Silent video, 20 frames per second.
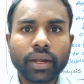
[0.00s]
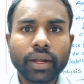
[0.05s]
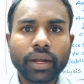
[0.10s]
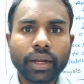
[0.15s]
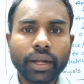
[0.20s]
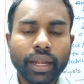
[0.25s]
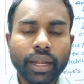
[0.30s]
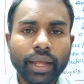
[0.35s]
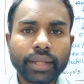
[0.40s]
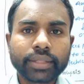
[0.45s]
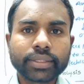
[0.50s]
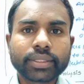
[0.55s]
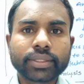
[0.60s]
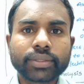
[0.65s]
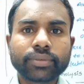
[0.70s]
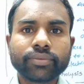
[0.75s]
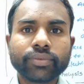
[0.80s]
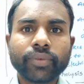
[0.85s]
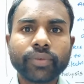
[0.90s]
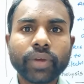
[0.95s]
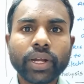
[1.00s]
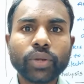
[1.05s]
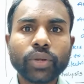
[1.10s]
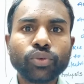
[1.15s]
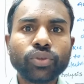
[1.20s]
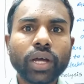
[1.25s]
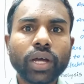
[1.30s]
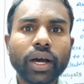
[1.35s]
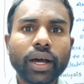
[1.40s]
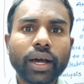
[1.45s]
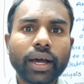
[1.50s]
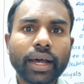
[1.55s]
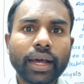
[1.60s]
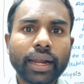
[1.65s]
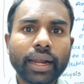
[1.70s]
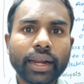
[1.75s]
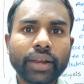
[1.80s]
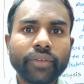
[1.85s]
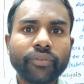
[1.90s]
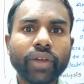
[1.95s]
Next, we will do the
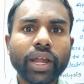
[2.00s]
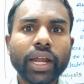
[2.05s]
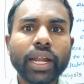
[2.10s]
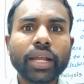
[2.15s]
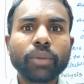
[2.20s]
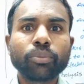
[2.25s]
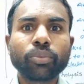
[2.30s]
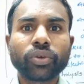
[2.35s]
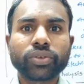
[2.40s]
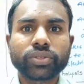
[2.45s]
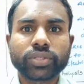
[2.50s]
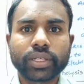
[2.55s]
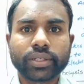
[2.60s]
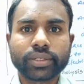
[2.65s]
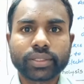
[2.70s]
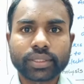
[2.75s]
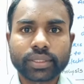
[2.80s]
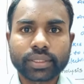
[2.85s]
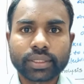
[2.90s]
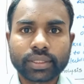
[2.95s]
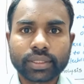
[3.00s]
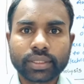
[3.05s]
refining process.